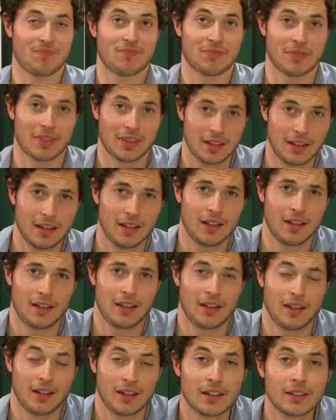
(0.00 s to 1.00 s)

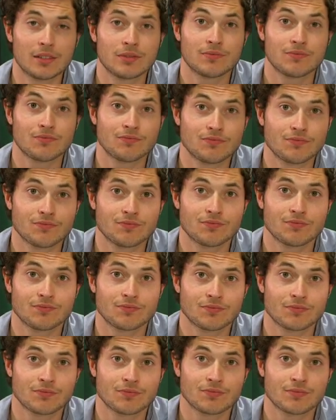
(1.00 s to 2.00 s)

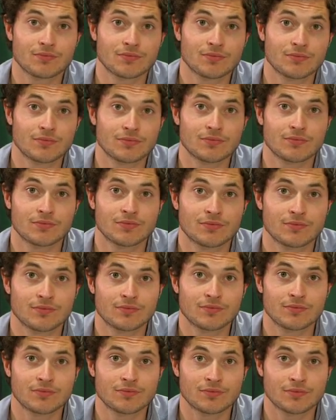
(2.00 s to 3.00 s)

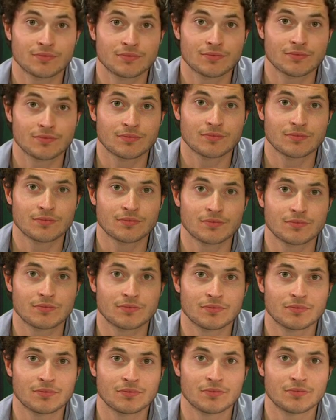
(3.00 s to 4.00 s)

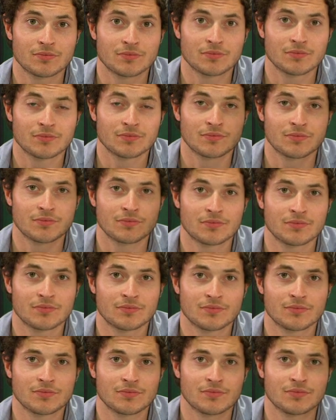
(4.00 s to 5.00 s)

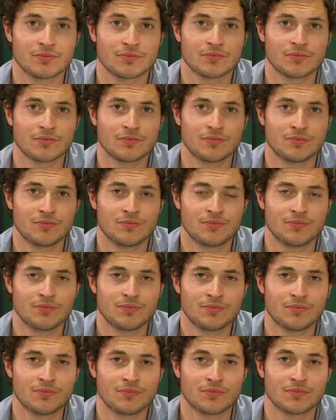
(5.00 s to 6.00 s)

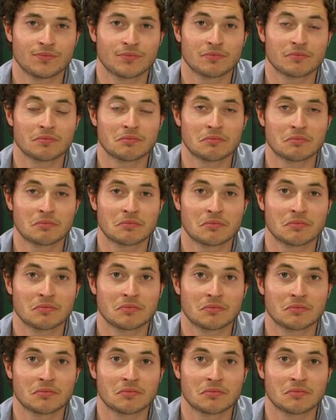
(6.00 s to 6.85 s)
The person shown says nothing.